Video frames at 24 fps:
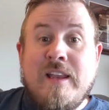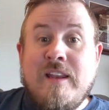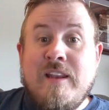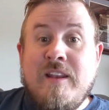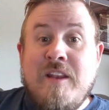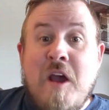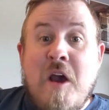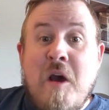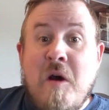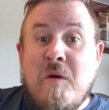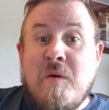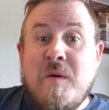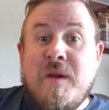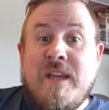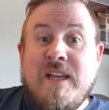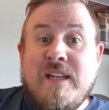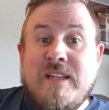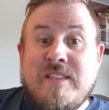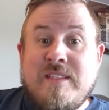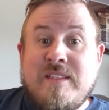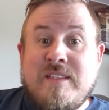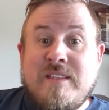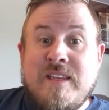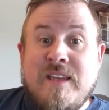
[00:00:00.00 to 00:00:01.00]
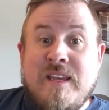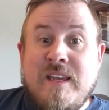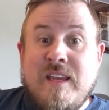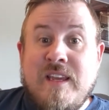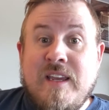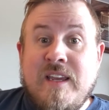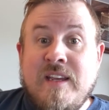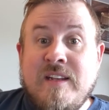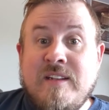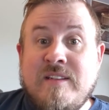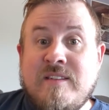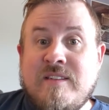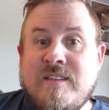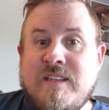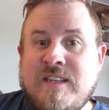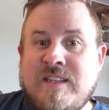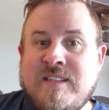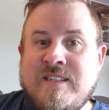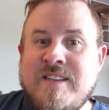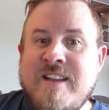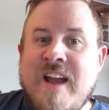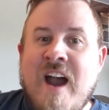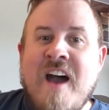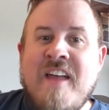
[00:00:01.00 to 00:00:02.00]
No, it's
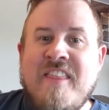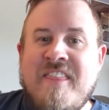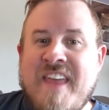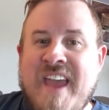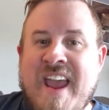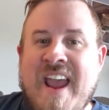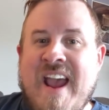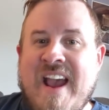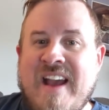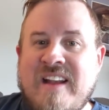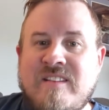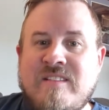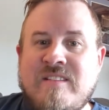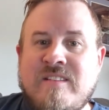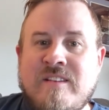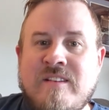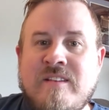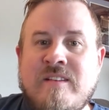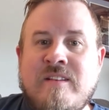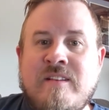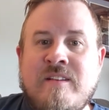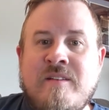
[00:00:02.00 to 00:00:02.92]
not that.